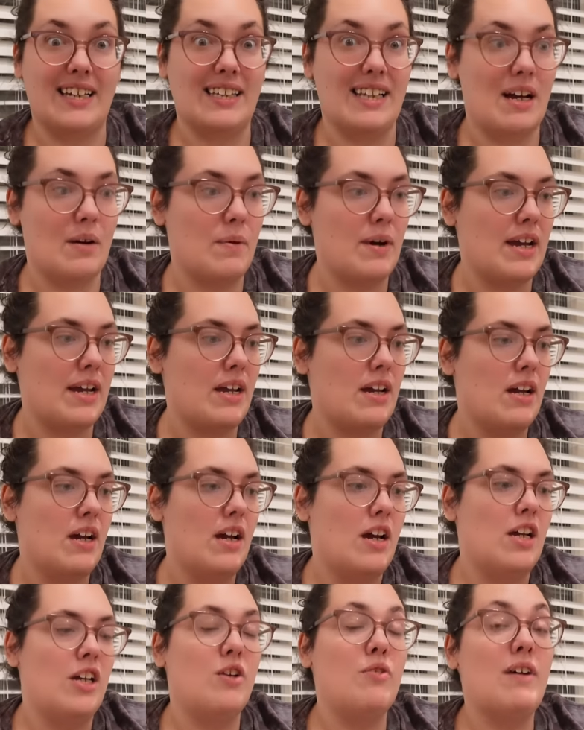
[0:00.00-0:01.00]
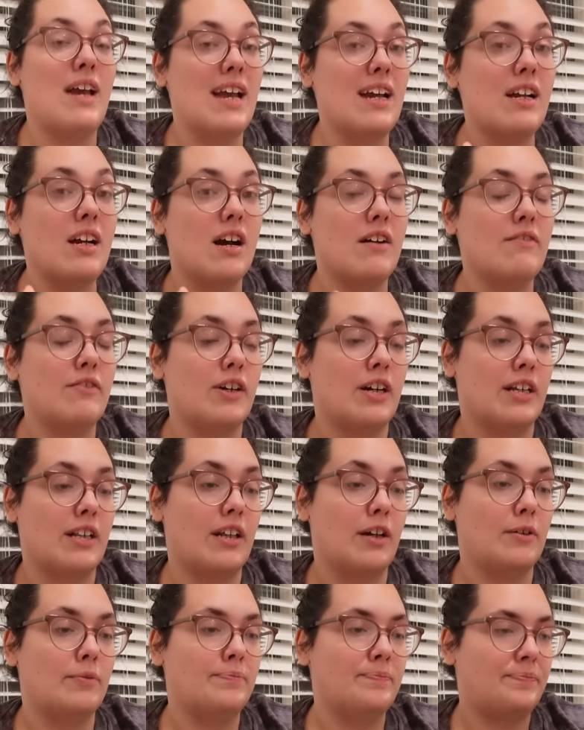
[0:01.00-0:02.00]
it that way. You can cover it
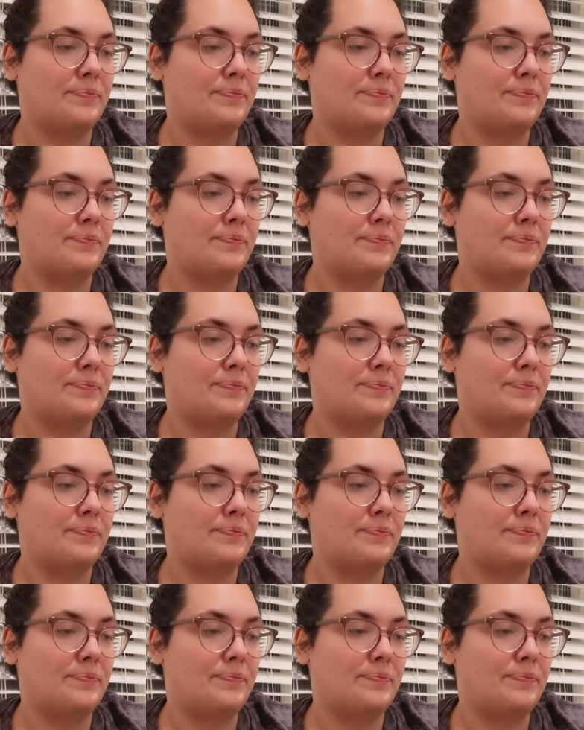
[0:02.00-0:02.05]
though.